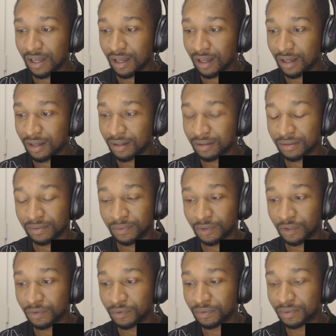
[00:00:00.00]
hell,
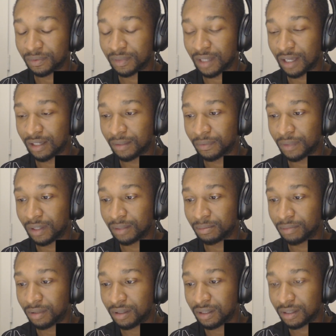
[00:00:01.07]
you end up getting
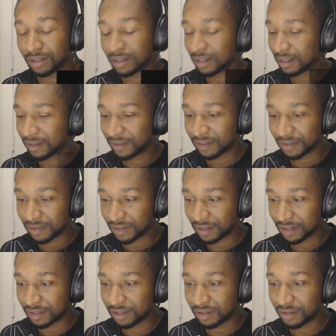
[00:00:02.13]
bullied
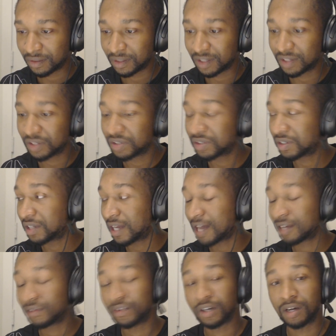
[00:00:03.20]
because you don't because of your
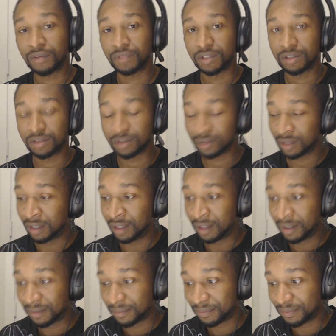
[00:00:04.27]
lack of confidence.
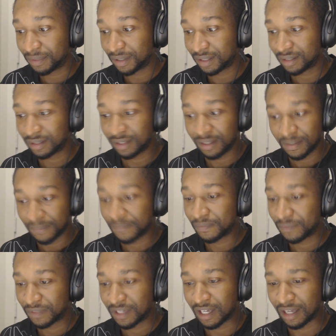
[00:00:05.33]
But
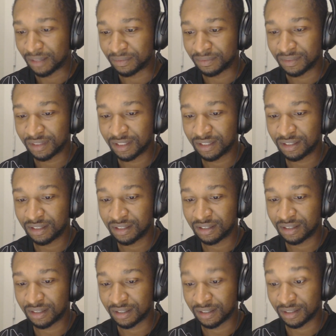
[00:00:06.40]
yeah, this
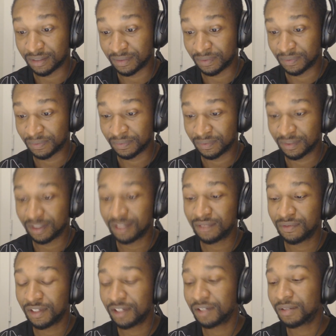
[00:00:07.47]
is uh, this
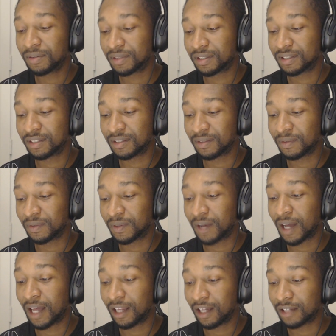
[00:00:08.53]
video was well,
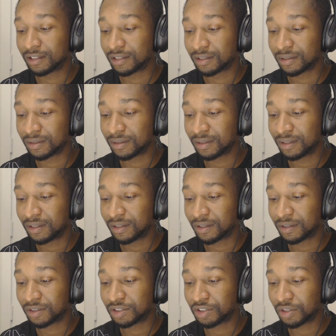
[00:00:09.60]
I liked it. You
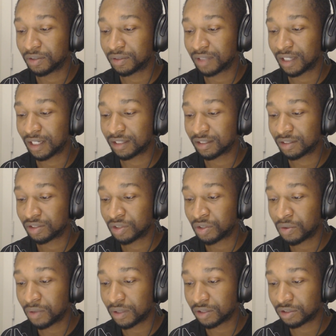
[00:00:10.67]
know, it shows like
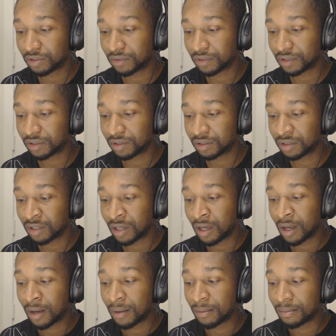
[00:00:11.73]
two introverts,
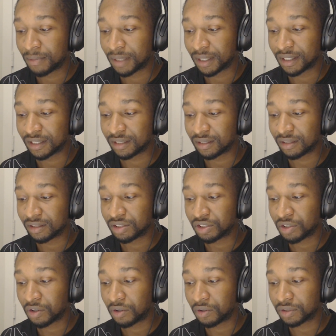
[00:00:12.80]
but
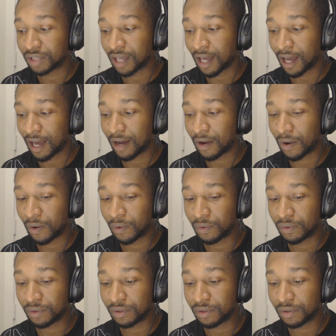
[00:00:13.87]
shows how